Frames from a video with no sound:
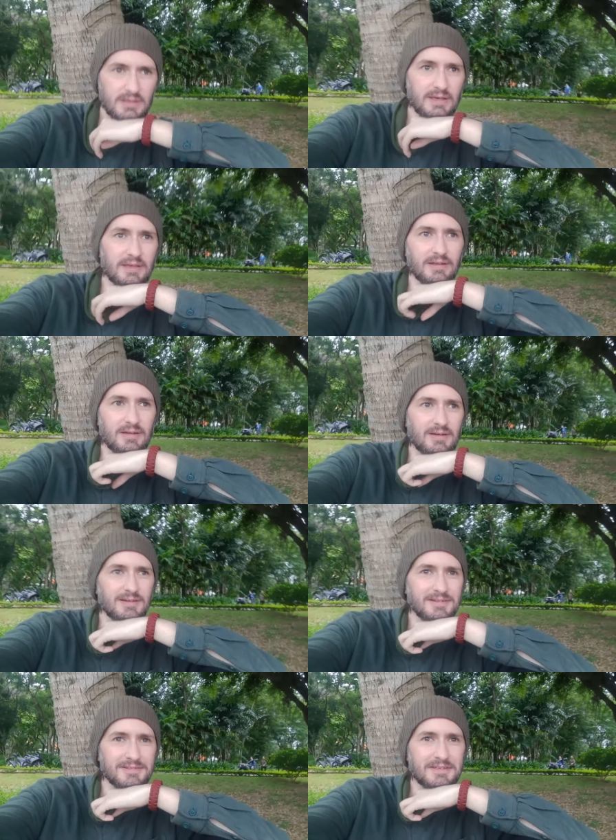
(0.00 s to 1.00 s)

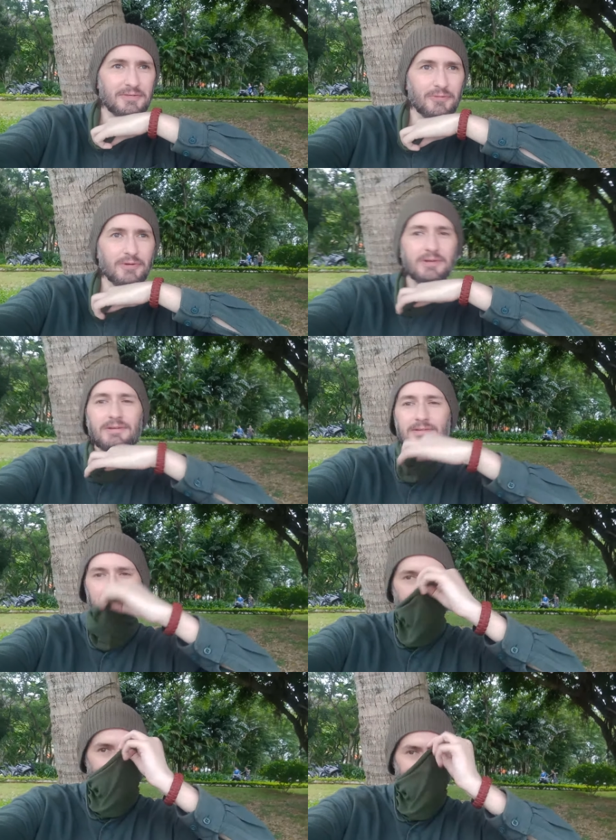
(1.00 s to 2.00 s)
a different,
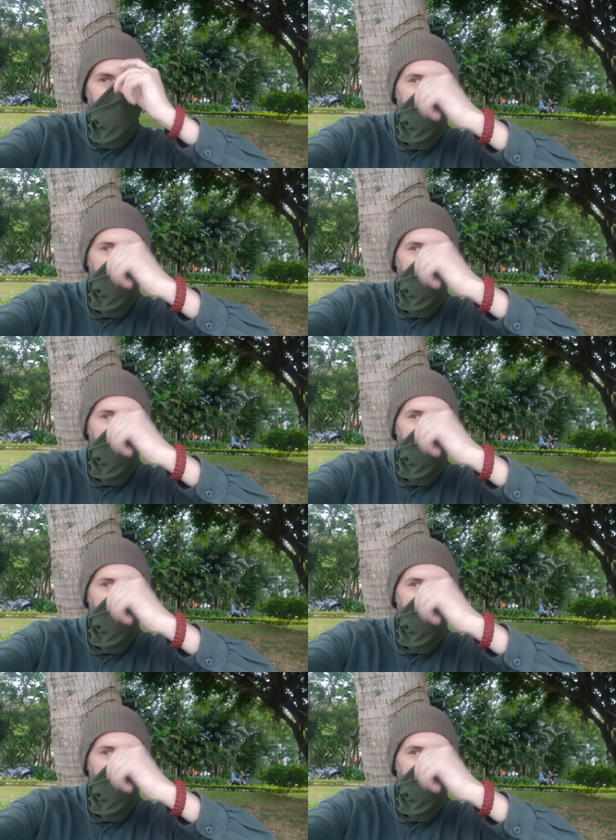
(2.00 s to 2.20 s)
you know,